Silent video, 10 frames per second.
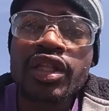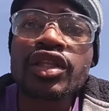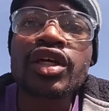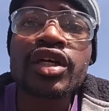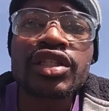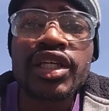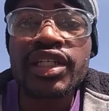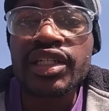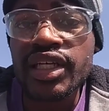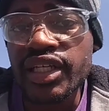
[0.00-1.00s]
The third
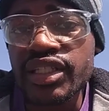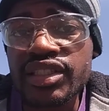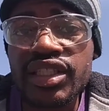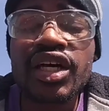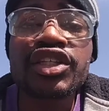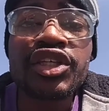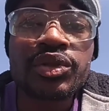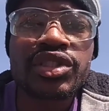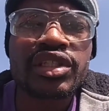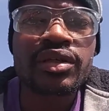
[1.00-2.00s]
thing is
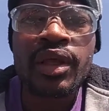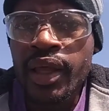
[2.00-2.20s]
accusing.